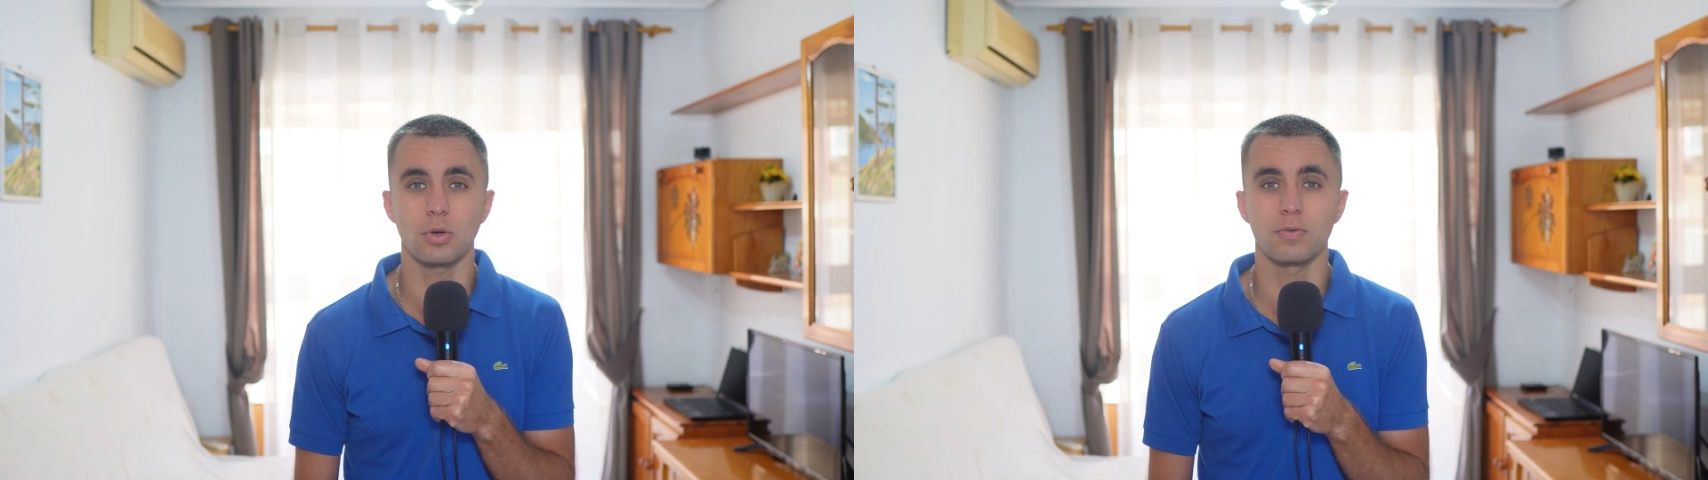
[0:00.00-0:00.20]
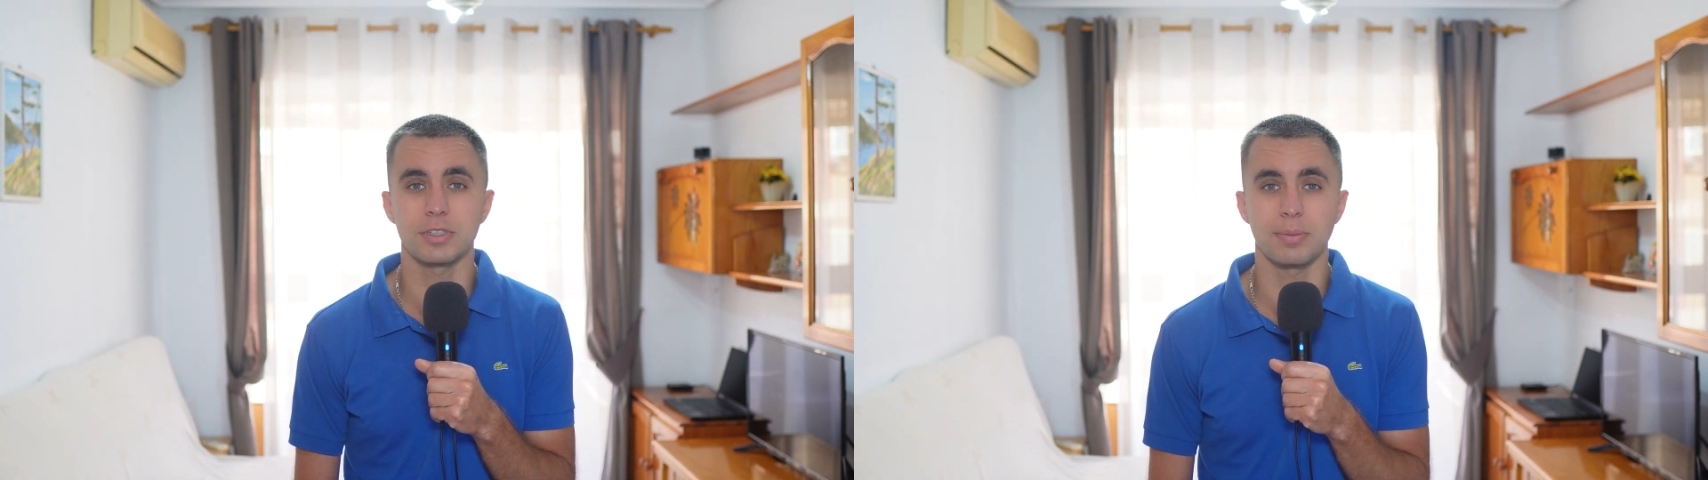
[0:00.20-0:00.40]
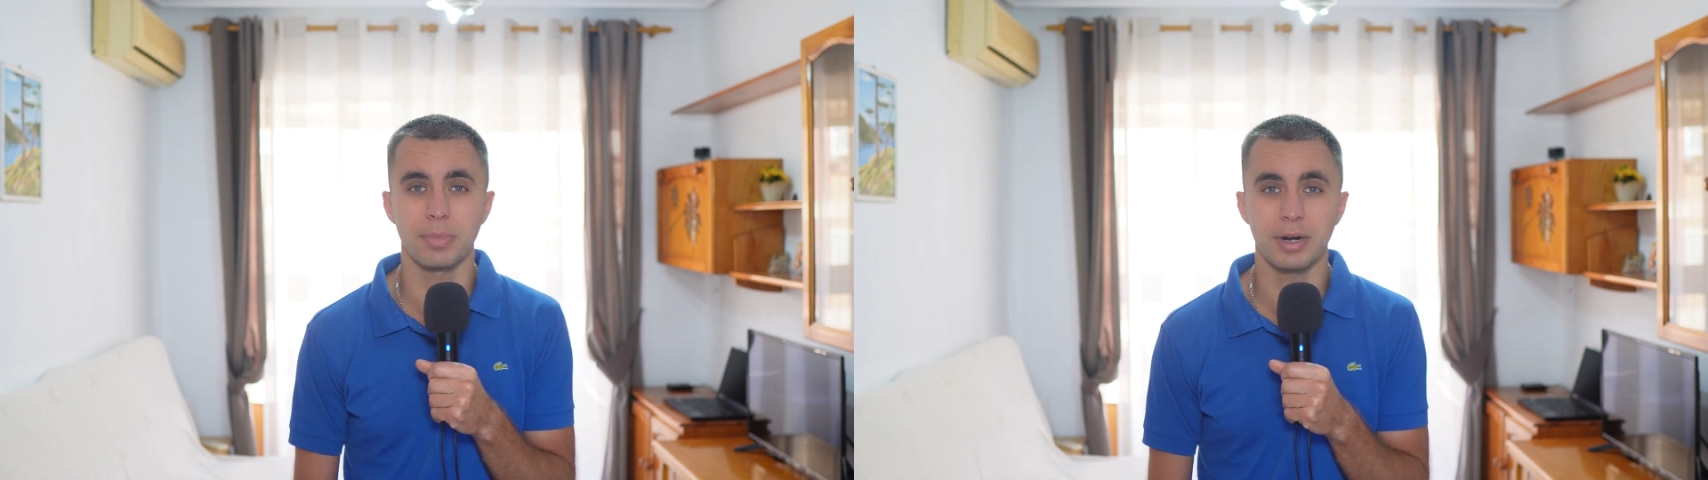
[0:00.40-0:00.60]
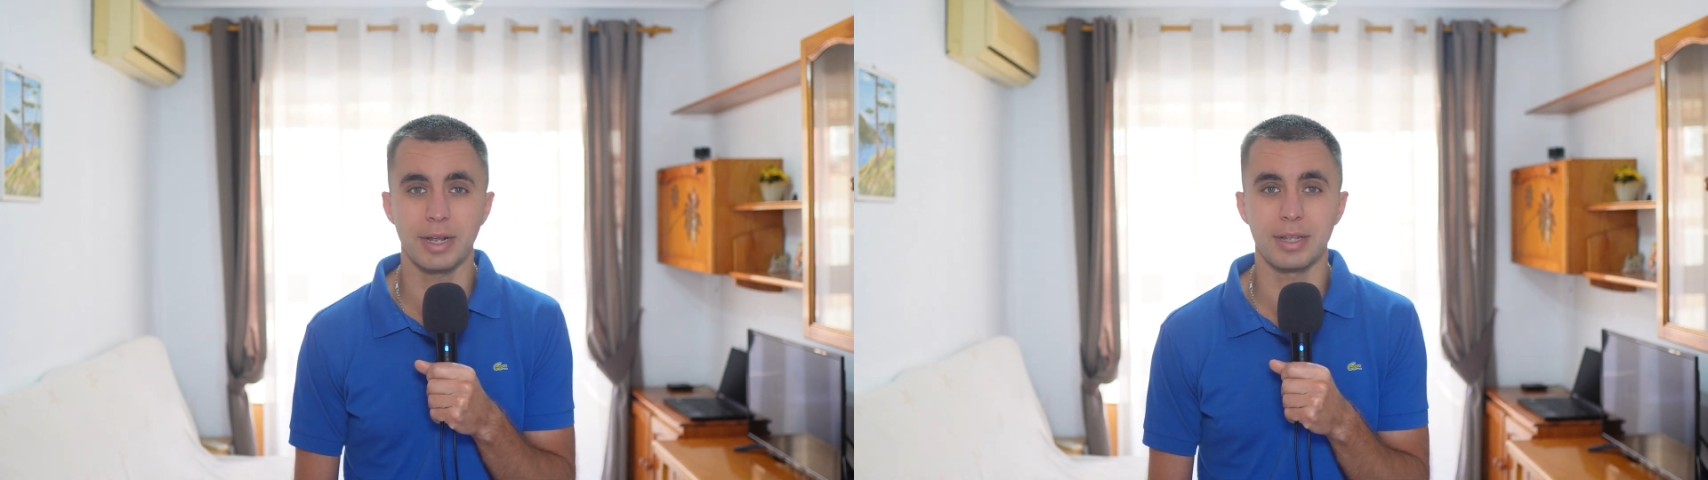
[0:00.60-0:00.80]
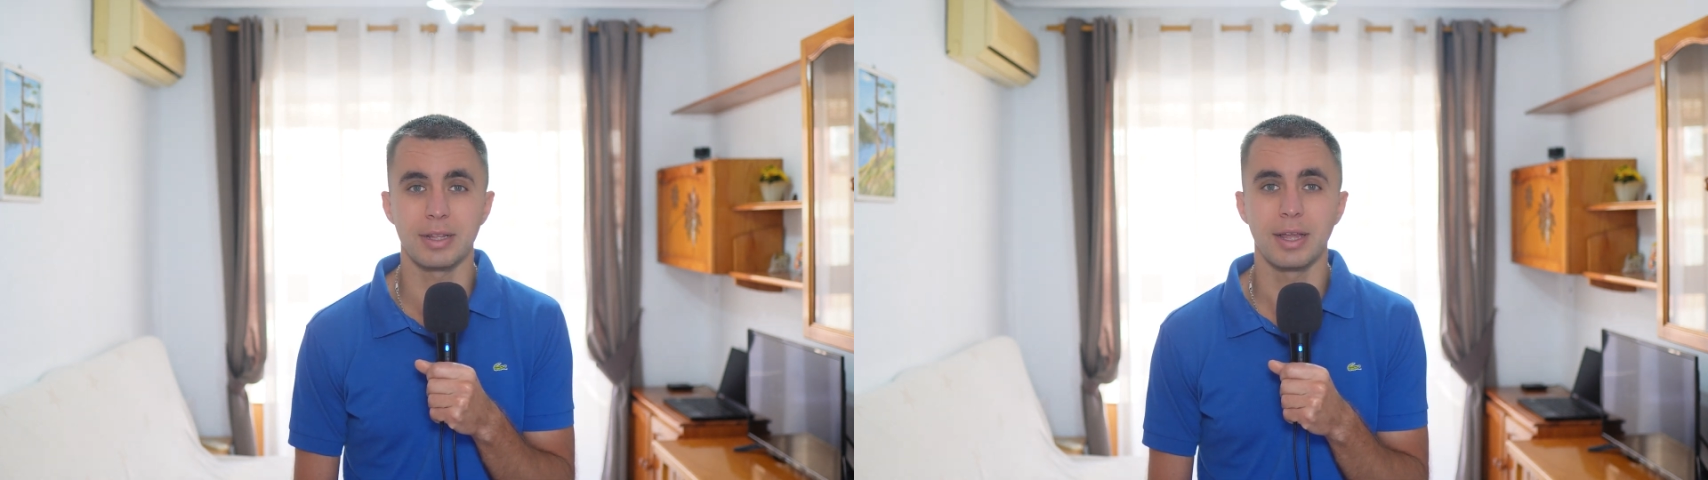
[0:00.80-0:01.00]
of the
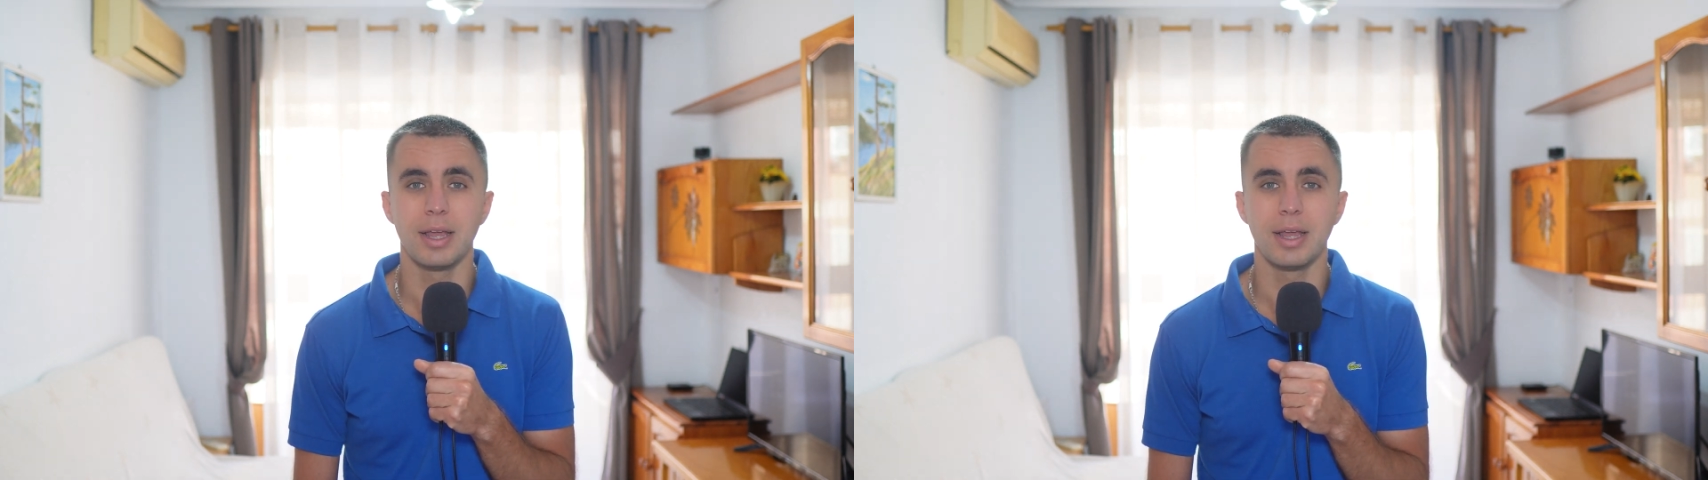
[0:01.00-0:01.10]
brain,